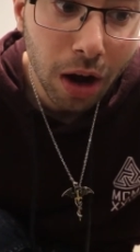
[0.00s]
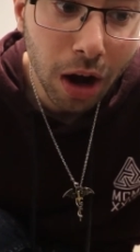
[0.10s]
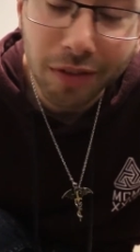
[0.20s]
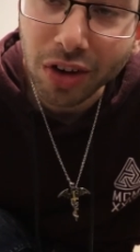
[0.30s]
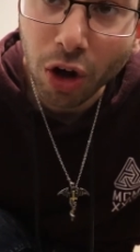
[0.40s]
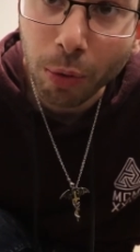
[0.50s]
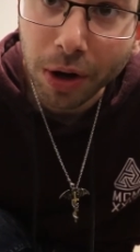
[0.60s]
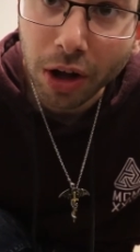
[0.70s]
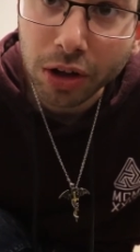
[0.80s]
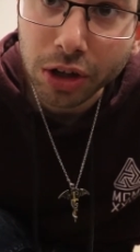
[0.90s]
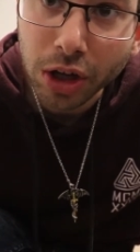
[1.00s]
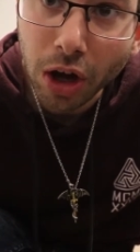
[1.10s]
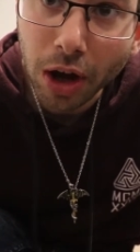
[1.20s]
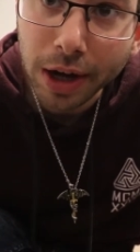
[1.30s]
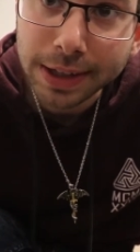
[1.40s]
I'm not quitting on you
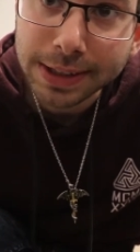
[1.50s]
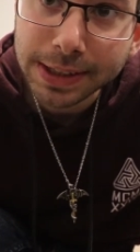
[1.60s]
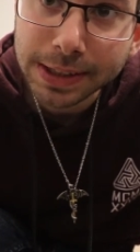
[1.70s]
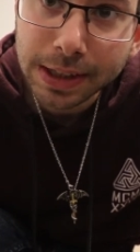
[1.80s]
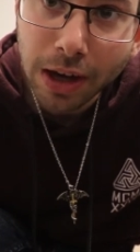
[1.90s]
guys.